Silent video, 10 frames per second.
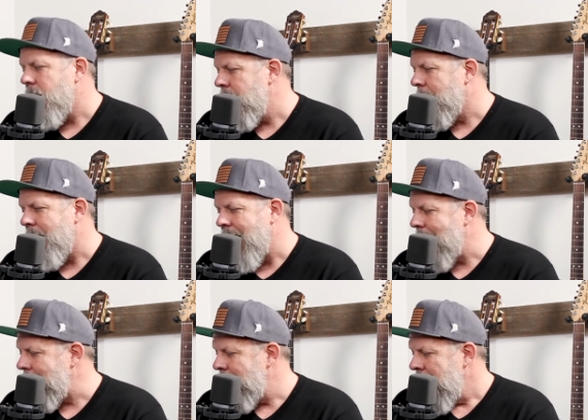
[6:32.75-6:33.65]
the real
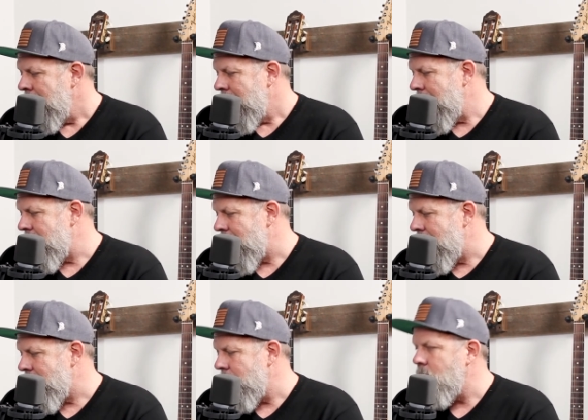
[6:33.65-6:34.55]
problem is
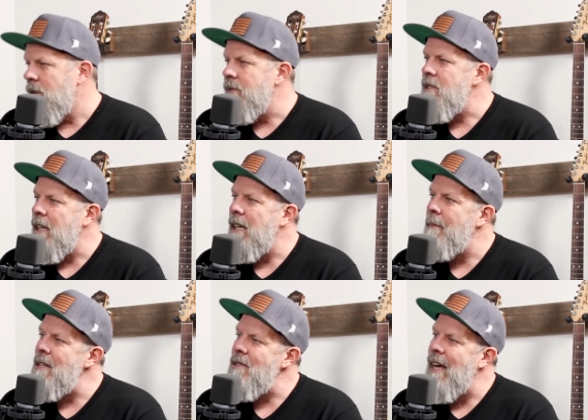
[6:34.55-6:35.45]
it's the wolves that
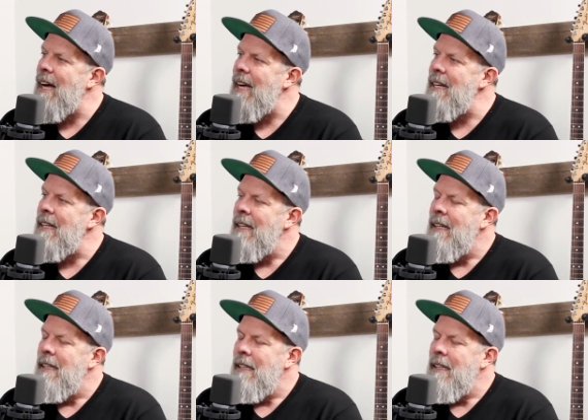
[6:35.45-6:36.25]
come inside. Yeah.